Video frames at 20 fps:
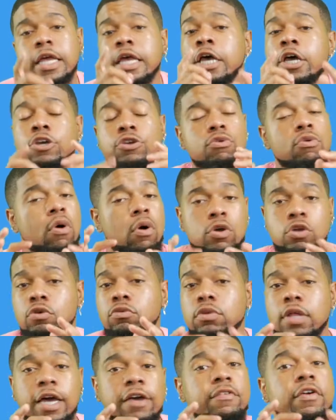you owe your
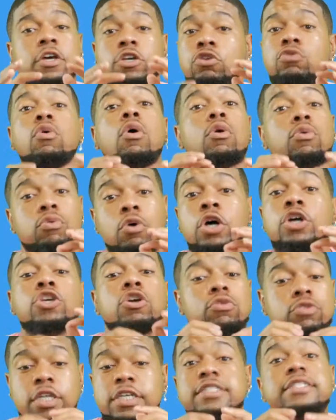life,
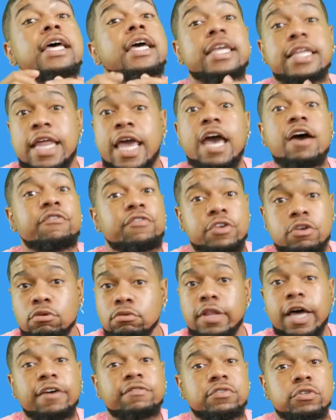the second half of your
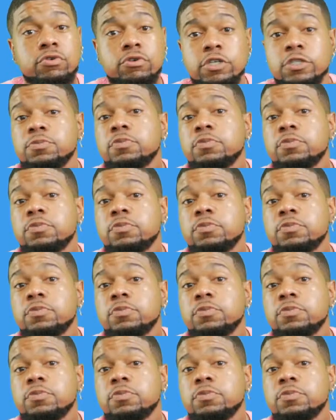life to Chris,